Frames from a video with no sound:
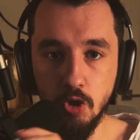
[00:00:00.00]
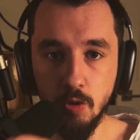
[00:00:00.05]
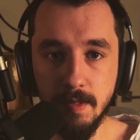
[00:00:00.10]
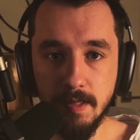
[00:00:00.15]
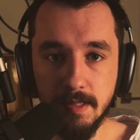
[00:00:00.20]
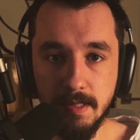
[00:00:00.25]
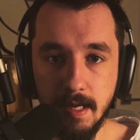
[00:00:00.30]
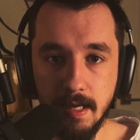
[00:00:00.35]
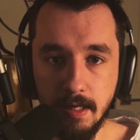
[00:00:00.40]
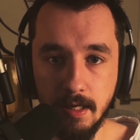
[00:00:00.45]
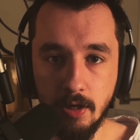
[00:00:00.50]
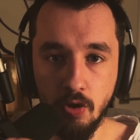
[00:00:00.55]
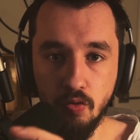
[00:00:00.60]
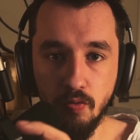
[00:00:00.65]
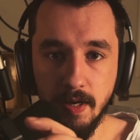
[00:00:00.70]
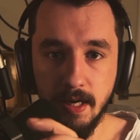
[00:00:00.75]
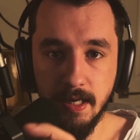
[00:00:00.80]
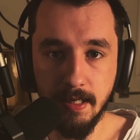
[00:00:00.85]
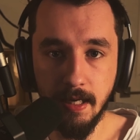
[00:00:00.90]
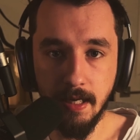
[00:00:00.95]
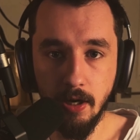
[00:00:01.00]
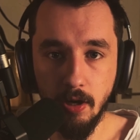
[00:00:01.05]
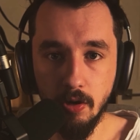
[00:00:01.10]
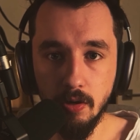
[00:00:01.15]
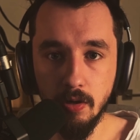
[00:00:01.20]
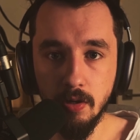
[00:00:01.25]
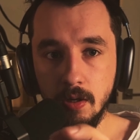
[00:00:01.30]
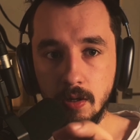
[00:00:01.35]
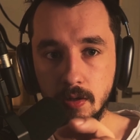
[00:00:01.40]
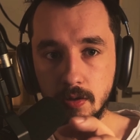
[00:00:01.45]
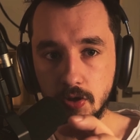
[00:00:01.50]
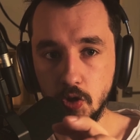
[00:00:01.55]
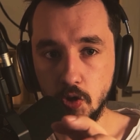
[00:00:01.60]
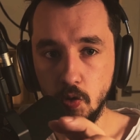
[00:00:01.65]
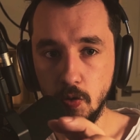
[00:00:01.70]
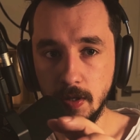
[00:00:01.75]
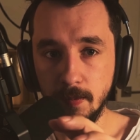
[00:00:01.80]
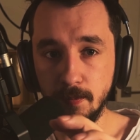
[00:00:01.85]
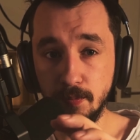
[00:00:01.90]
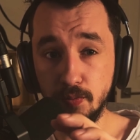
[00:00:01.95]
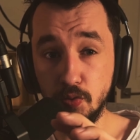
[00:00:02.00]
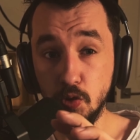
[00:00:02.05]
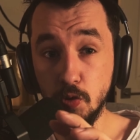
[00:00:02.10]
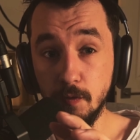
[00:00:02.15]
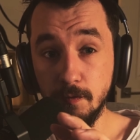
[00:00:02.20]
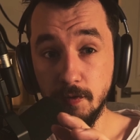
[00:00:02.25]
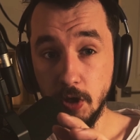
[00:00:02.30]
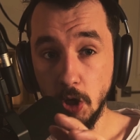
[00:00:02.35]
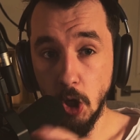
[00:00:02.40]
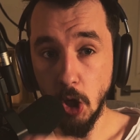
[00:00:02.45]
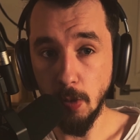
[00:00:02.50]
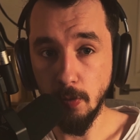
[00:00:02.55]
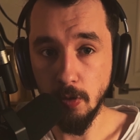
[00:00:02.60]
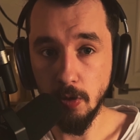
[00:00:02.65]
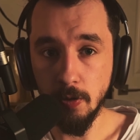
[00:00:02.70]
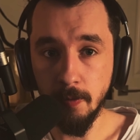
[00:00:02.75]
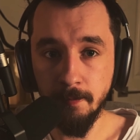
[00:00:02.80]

has taken great care to improve the armor